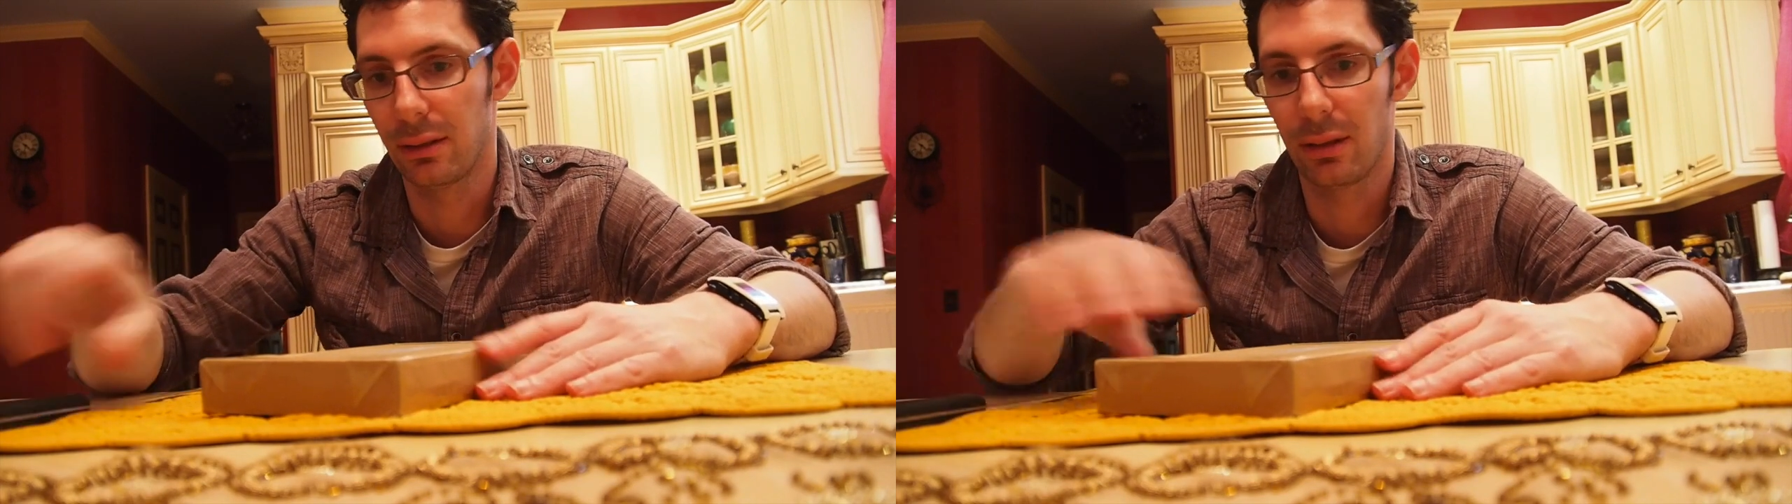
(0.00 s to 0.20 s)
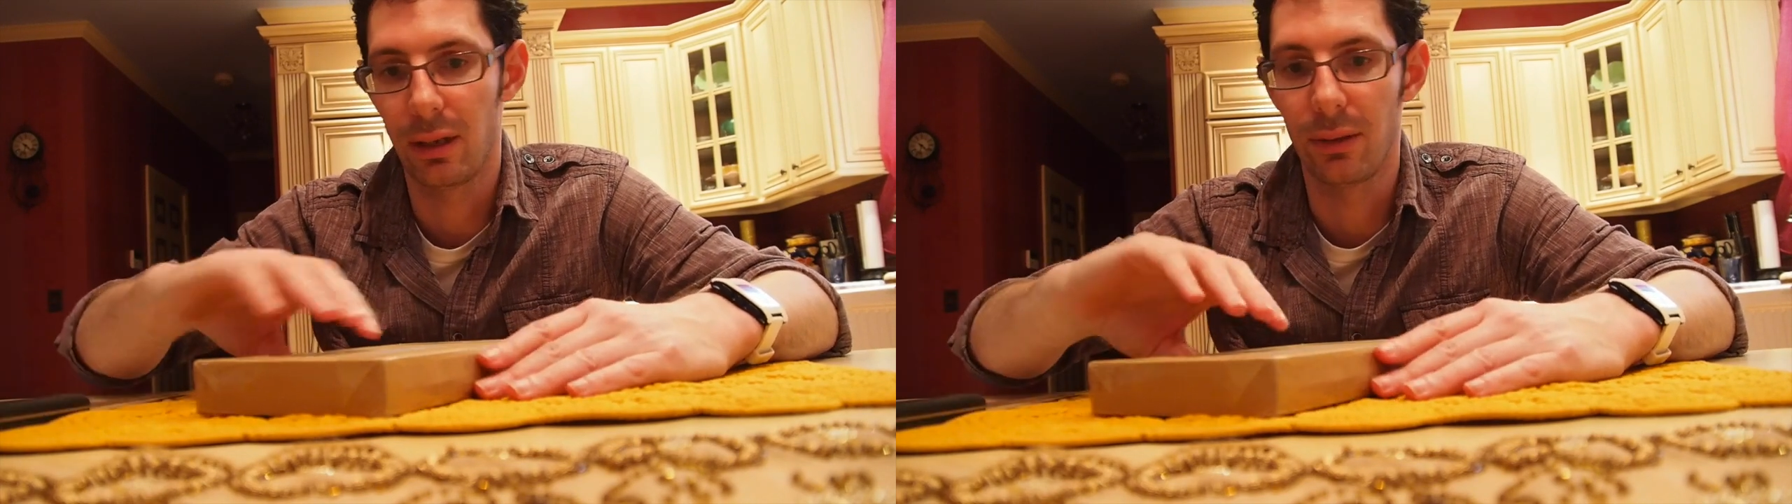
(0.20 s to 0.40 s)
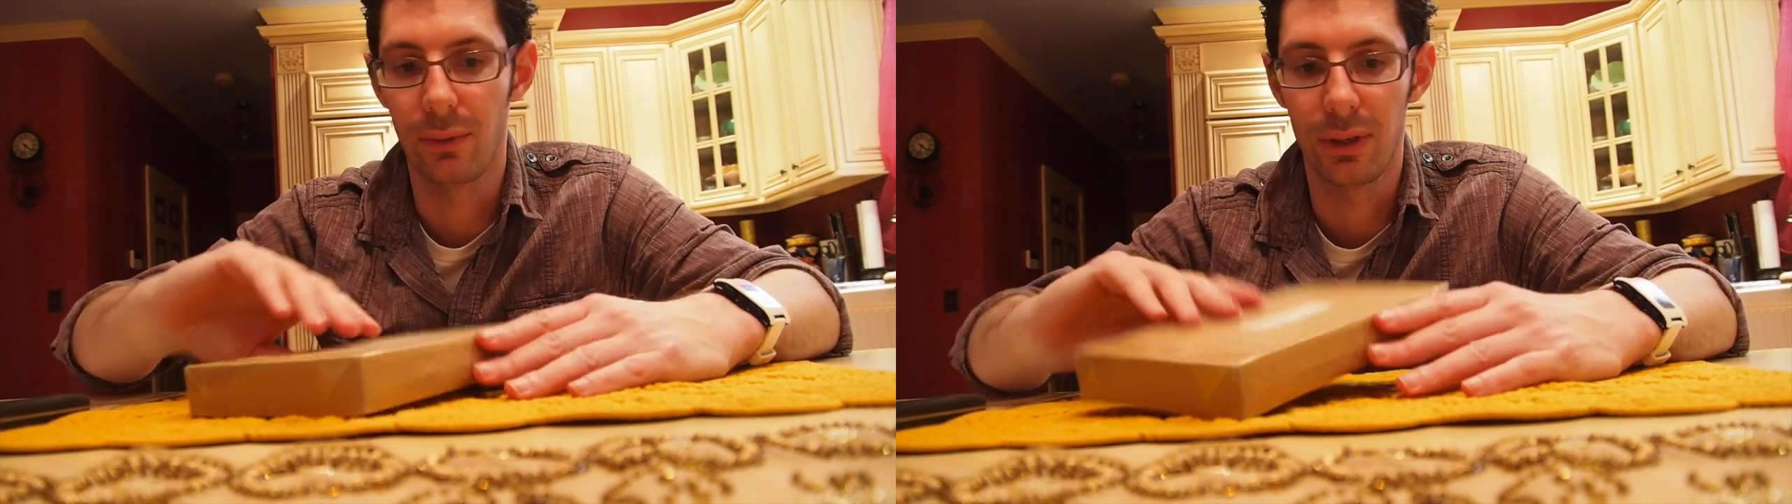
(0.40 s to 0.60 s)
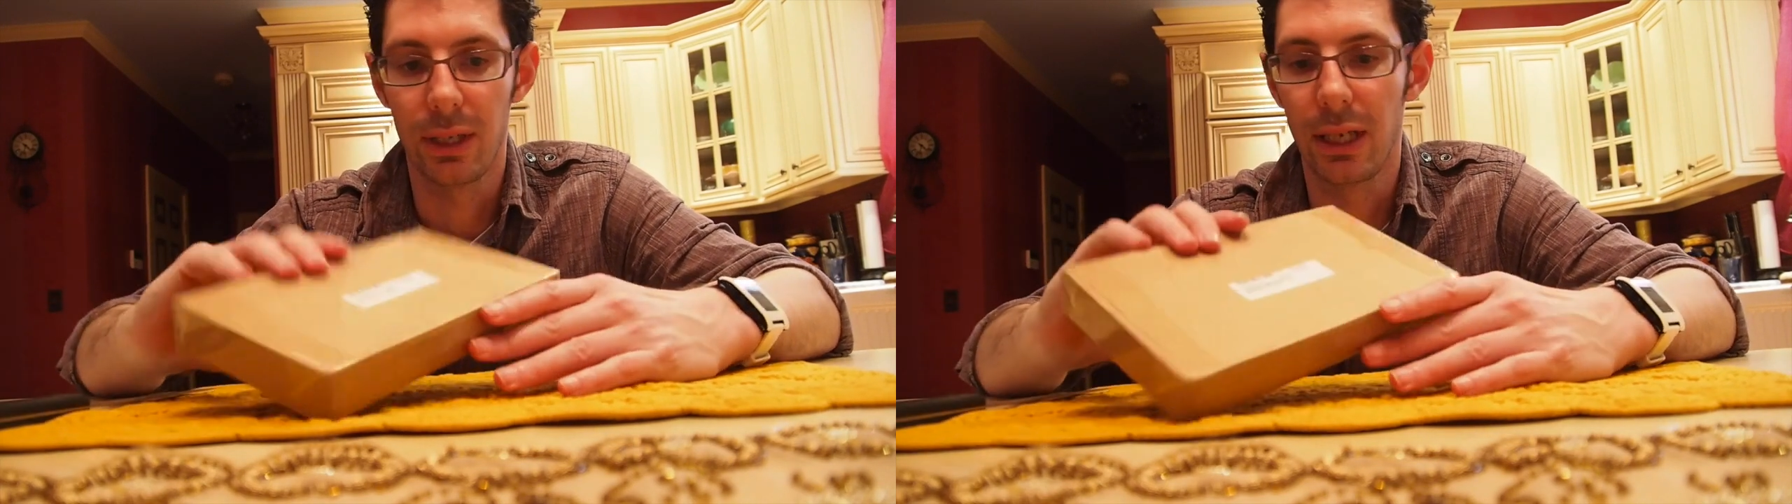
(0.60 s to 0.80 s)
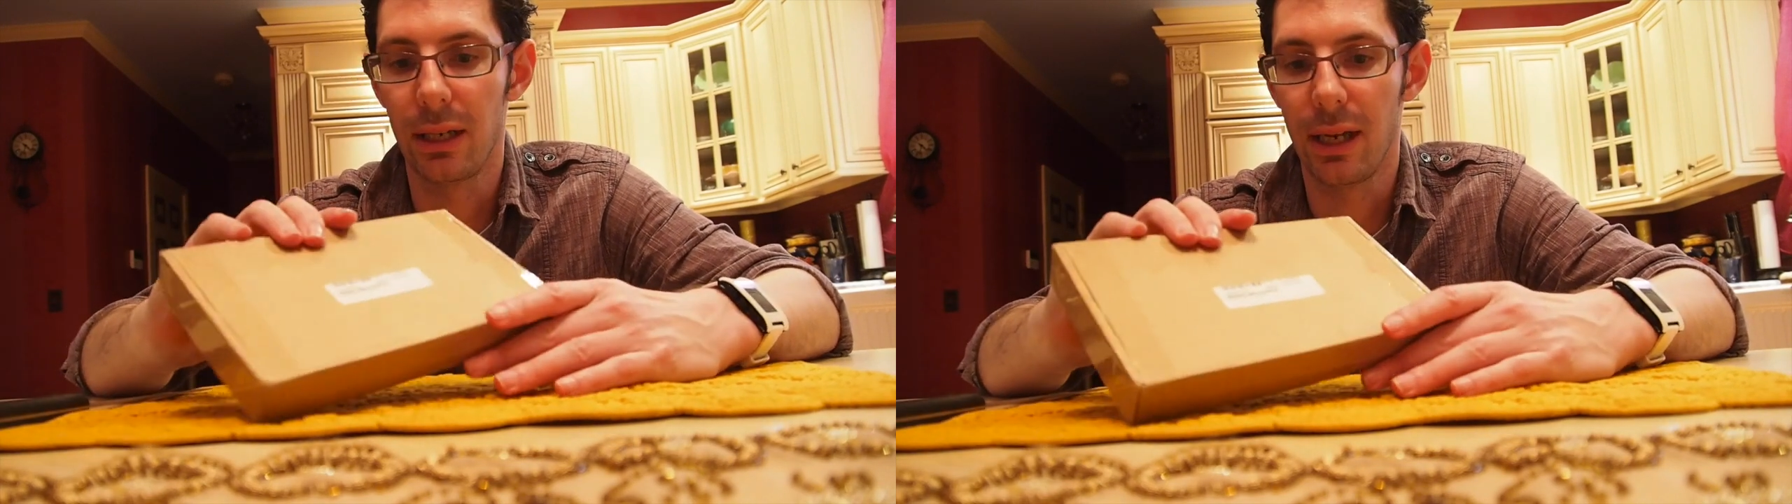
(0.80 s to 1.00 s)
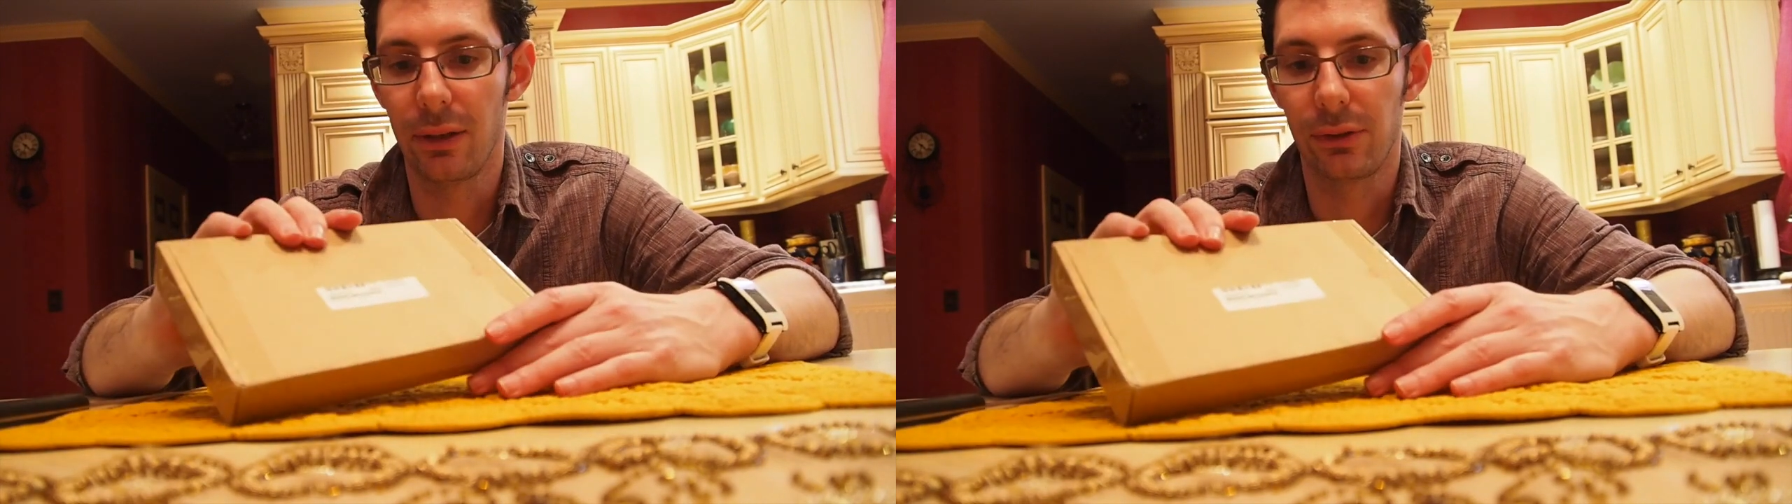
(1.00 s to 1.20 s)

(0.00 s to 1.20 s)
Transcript: and they wanted to get it out